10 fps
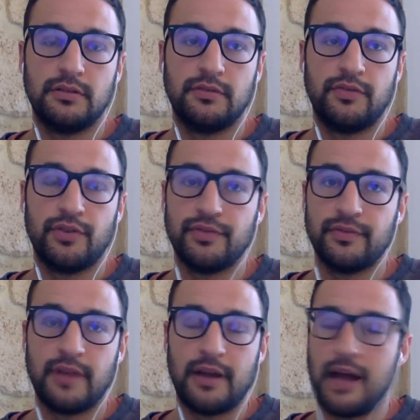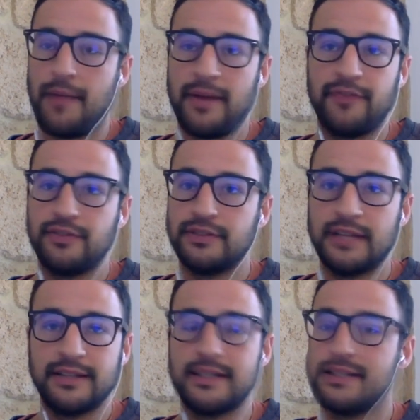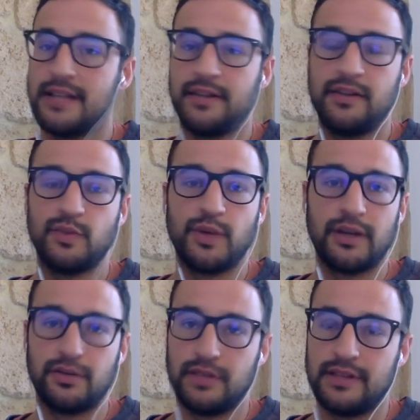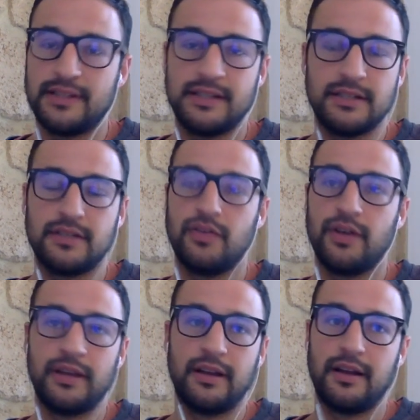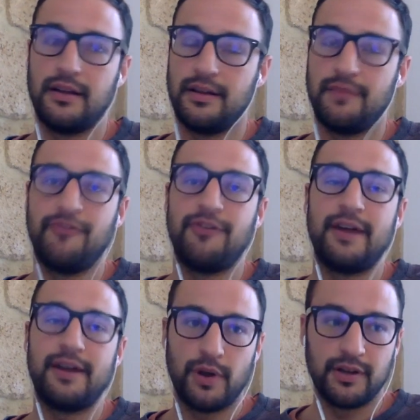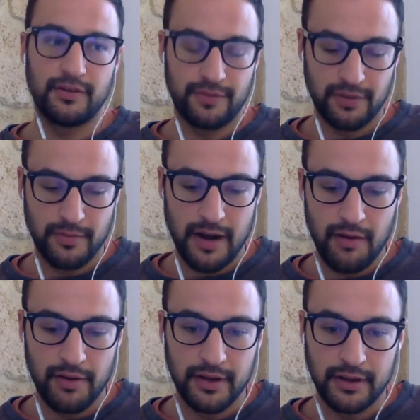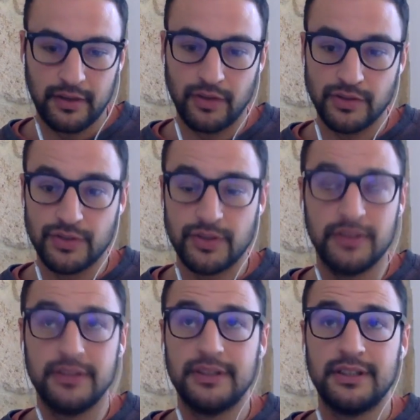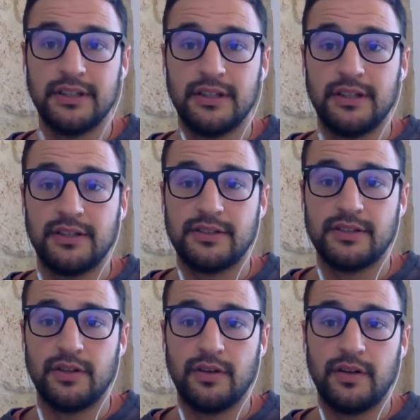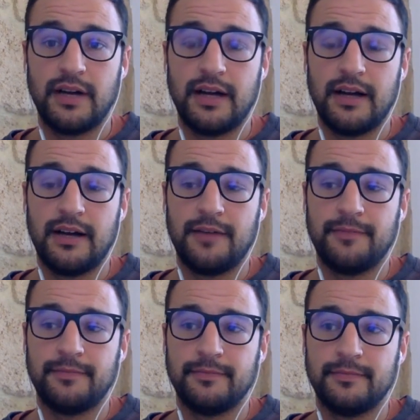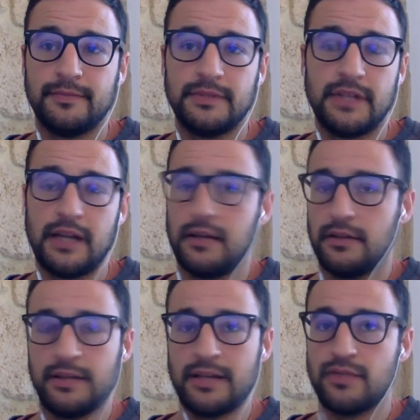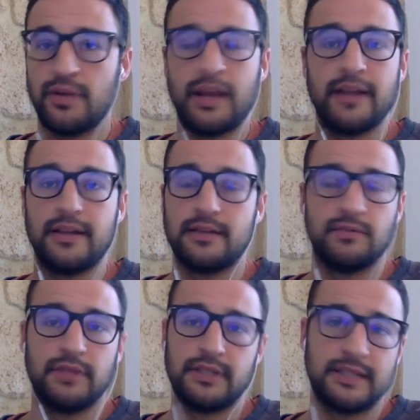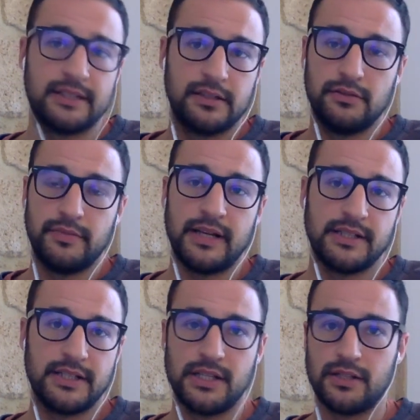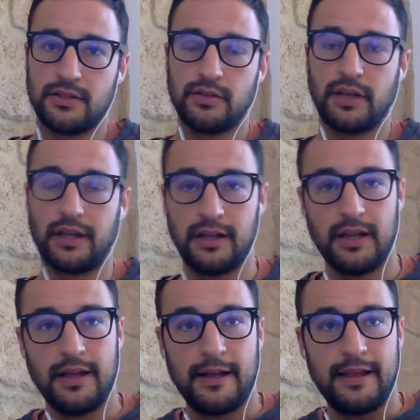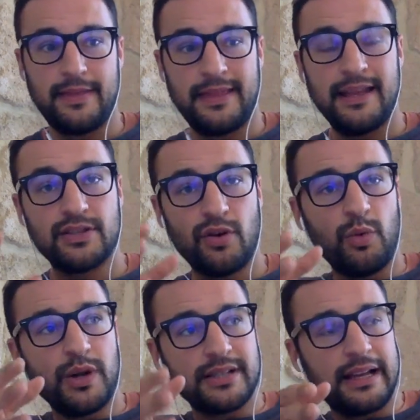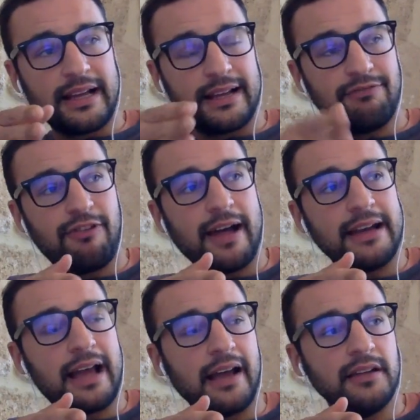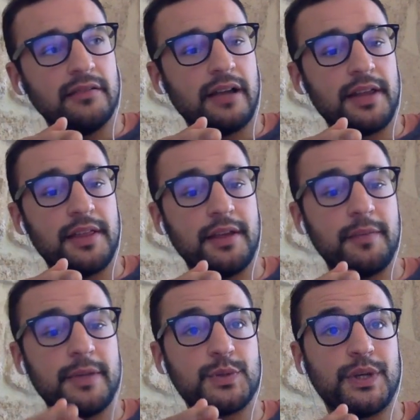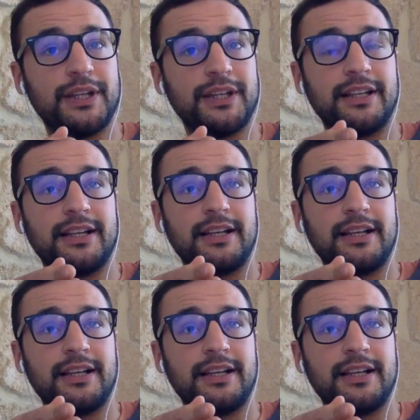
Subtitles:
apart from that, there is nothing else we can do. That this is going far away from our control. So that's when we started to make decisions. Okay. There is always a fine line, I think, between